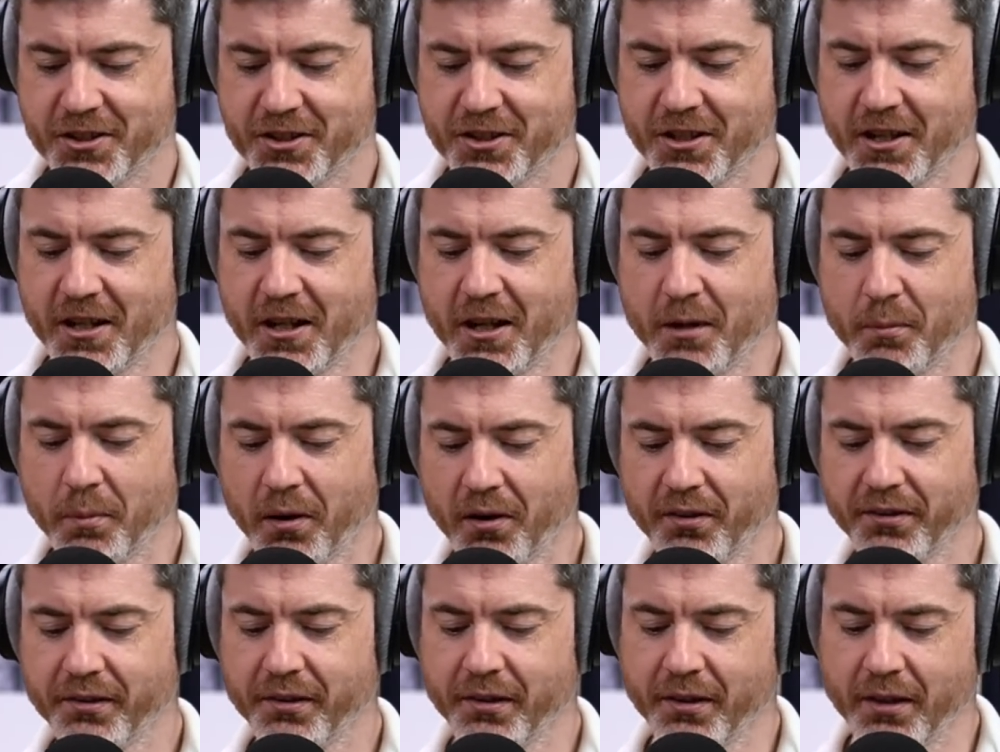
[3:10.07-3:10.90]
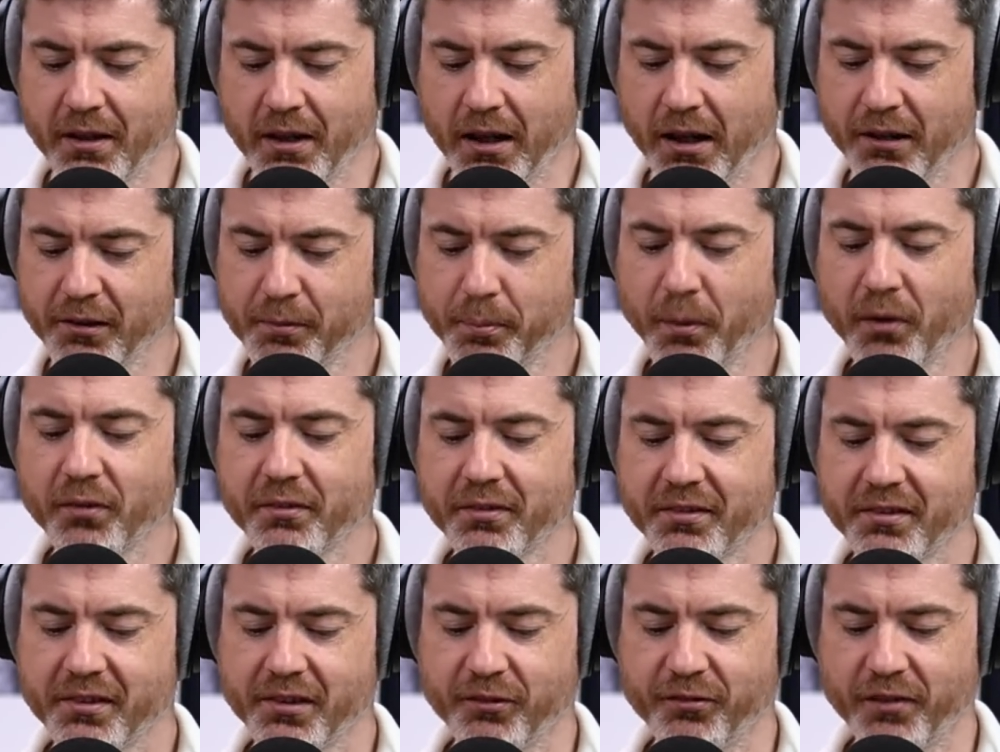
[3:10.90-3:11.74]
Yes, whereas I
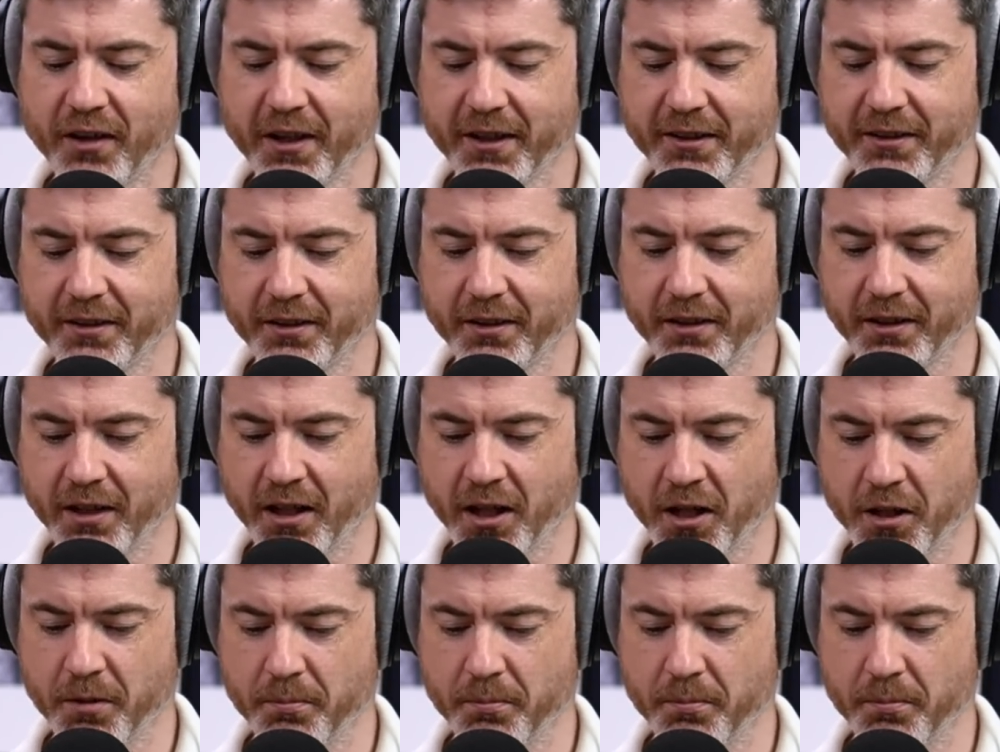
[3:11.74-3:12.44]
suppose the fact that